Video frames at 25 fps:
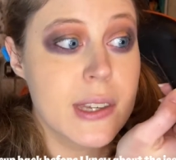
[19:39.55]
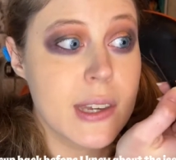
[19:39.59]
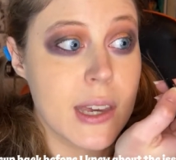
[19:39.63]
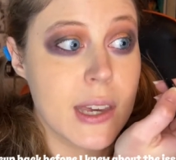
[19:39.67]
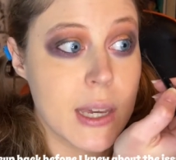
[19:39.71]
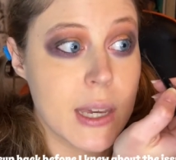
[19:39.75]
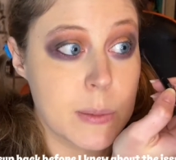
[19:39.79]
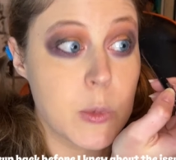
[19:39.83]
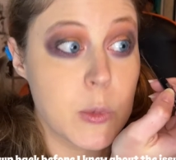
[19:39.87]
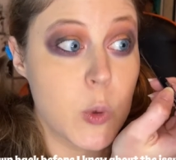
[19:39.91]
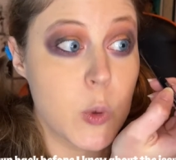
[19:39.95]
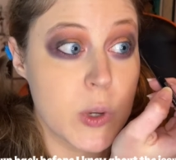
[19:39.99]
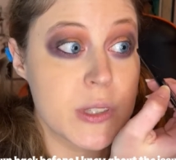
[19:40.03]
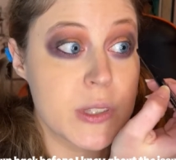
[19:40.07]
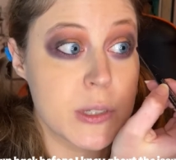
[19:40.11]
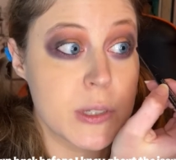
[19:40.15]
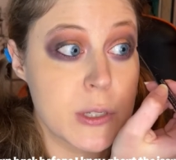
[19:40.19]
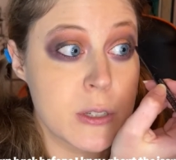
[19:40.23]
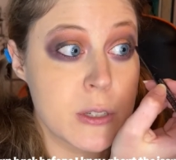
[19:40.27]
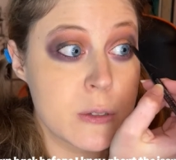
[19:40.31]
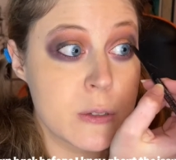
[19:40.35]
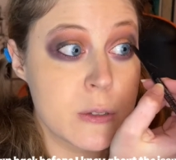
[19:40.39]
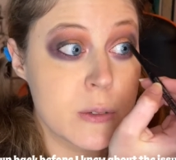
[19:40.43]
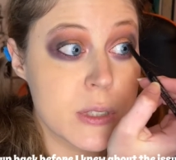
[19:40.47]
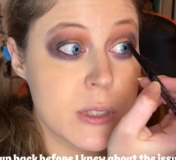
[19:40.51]
I'm going to
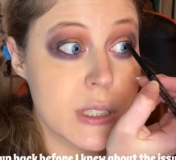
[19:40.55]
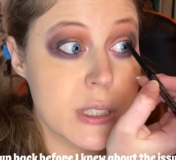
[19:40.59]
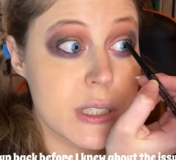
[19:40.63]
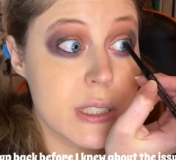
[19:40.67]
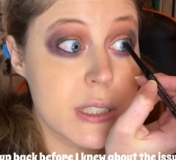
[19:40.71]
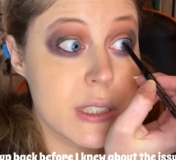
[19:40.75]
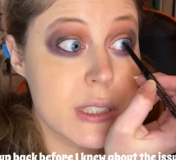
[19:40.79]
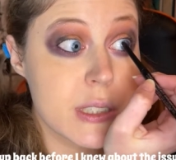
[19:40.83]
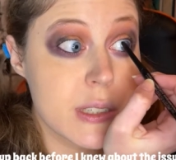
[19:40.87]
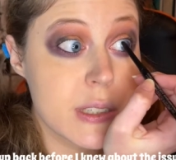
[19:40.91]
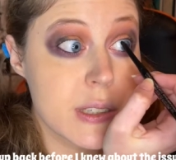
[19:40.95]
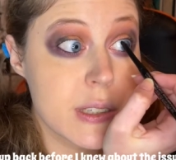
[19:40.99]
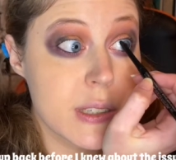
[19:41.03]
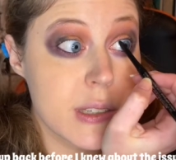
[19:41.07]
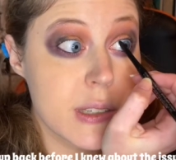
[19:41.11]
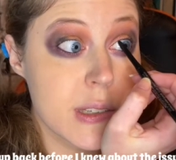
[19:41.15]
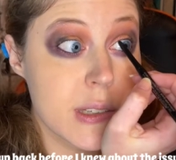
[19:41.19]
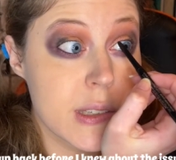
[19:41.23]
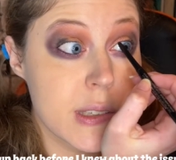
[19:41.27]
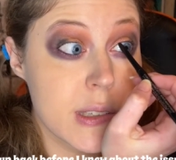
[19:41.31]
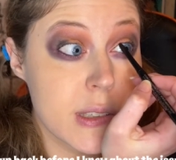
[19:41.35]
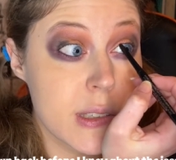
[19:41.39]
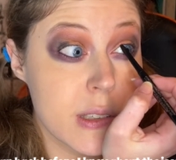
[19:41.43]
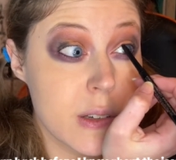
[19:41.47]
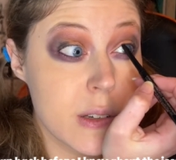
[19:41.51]
use it.
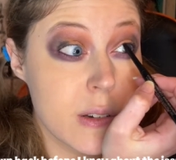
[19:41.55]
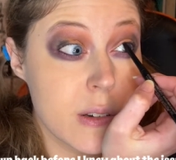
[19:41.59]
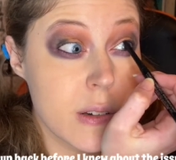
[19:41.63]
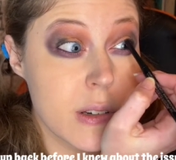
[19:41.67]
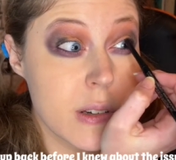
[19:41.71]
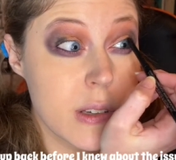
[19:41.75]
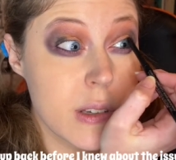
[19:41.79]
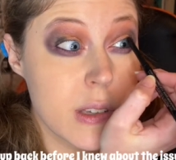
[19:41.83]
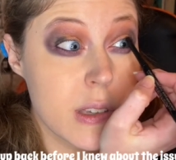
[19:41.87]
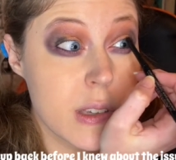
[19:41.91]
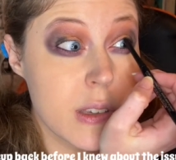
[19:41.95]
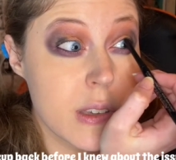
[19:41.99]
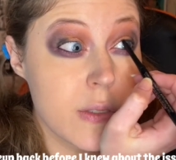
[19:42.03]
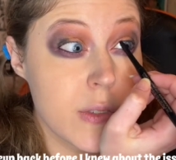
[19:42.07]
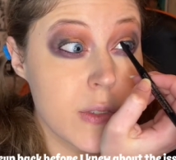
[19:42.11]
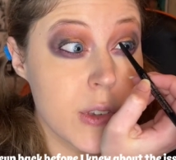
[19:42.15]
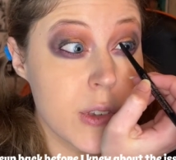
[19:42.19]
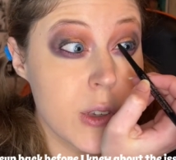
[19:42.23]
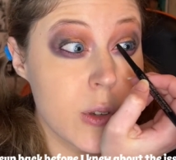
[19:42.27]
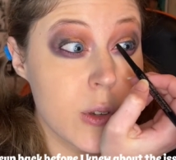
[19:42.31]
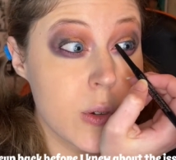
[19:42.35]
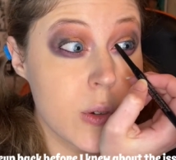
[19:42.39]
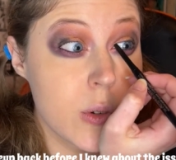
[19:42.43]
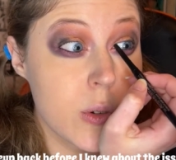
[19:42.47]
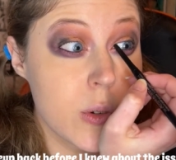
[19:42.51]
So if
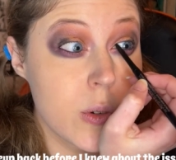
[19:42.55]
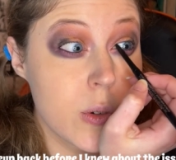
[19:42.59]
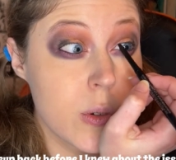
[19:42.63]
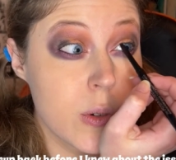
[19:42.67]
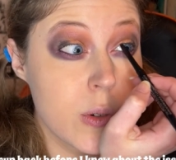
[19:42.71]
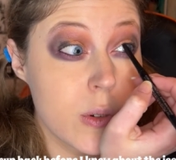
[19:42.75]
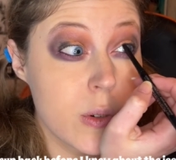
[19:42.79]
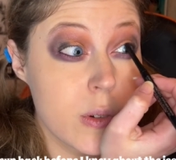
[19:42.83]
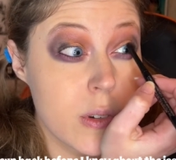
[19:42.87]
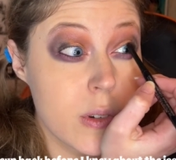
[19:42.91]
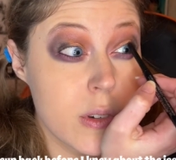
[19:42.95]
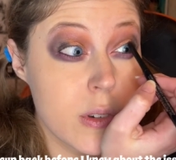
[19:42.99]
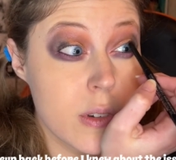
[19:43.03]
you,